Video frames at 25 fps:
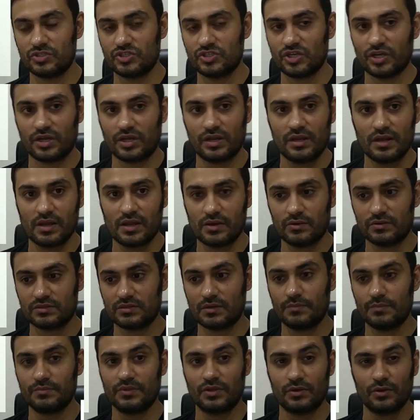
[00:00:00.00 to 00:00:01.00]
chicken leg or
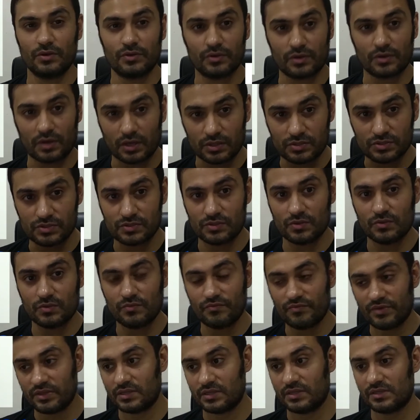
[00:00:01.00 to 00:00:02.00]
something. You have to
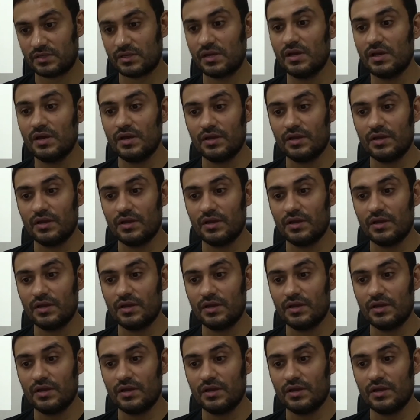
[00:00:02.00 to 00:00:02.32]
consume with it.